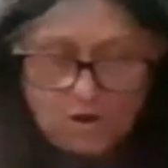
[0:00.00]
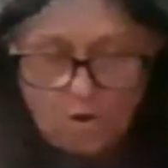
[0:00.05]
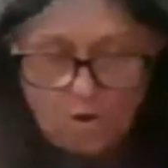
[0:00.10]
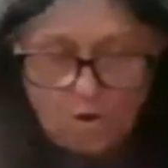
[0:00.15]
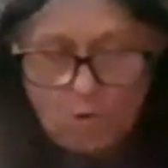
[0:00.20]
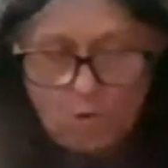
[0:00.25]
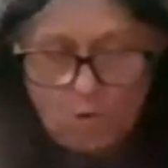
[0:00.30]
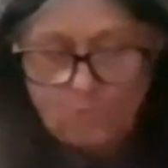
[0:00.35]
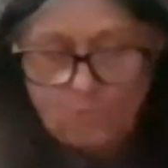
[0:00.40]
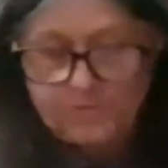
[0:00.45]

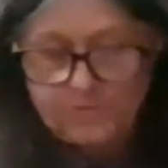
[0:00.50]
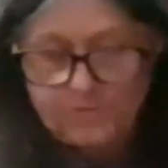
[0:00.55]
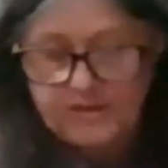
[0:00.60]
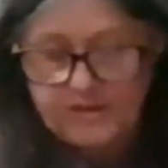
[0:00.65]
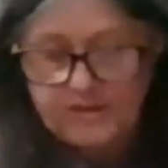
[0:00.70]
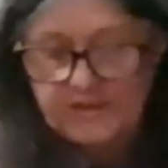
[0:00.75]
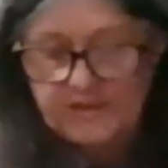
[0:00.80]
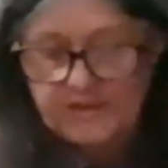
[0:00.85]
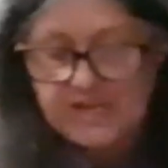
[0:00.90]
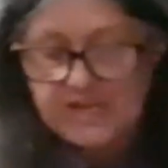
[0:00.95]
Over the
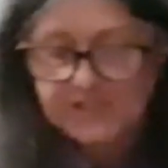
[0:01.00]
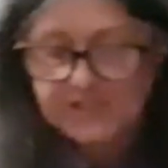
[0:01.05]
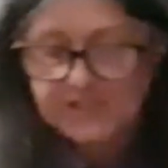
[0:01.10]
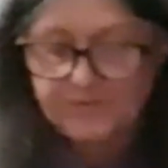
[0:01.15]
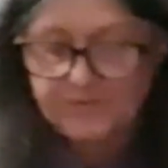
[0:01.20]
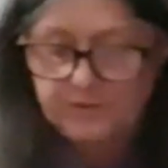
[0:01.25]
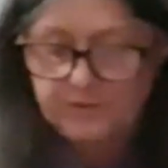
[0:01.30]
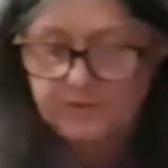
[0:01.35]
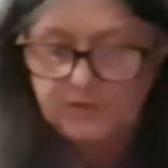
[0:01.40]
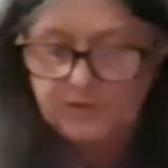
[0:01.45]
last
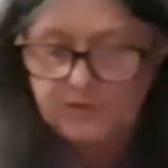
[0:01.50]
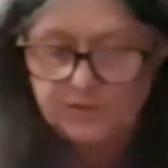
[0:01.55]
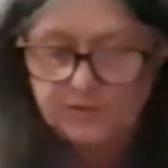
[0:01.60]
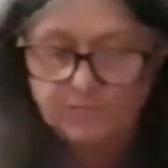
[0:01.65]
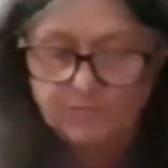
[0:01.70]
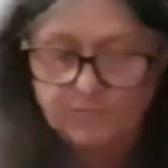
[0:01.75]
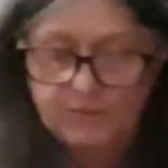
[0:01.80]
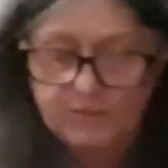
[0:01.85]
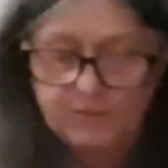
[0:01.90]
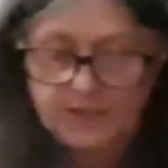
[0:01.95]
few years of
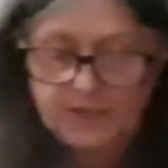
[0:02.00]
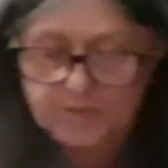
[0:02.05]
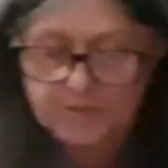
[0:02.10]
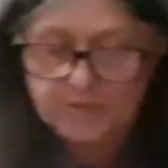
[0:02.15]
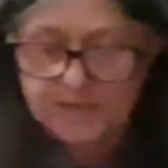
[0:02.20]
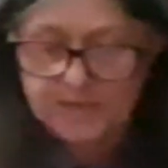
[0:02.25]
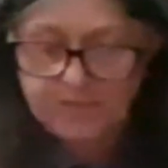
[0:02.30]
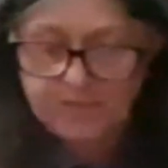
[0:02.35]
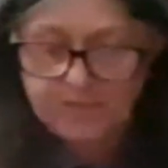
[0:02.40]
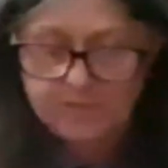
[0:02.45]
working on
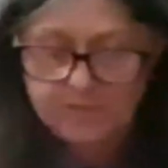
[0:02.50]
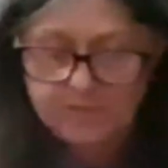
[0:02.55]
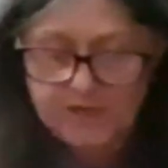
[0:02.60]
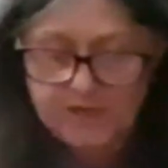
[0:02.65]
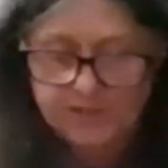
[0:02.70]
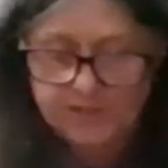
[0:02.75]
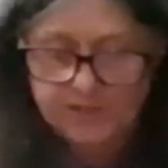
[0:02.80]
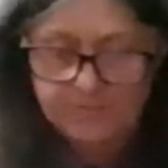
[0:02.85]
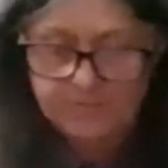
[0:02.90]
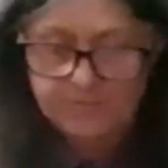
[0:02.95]
my
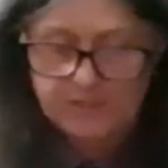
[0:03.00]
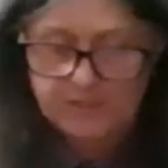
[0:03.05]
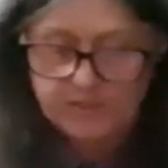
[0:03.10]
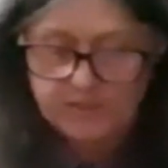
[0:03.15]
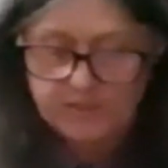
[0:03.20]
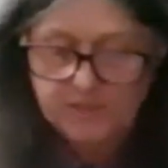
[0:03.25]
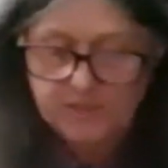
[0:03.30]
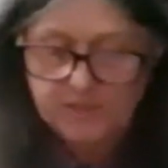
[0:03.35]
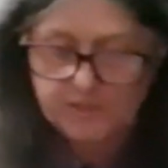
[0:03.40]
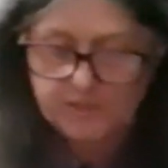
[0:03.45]
compassion
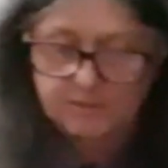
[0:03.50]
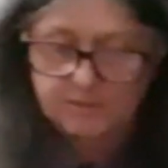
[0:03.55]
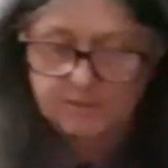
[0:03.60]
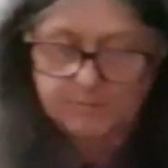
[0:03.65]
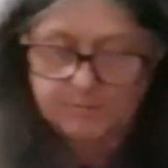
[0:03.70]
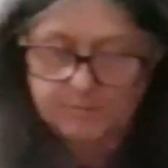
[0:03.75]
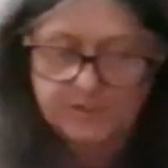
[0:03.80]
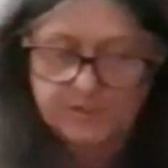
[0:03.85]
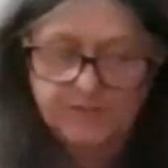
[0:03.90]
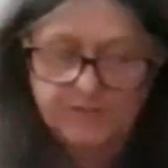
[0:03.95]
meditation and
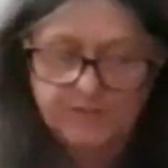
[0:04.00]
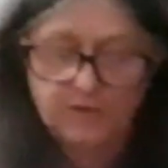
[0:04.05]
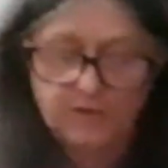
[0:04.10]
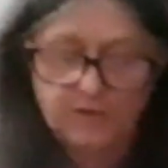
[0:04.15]
specific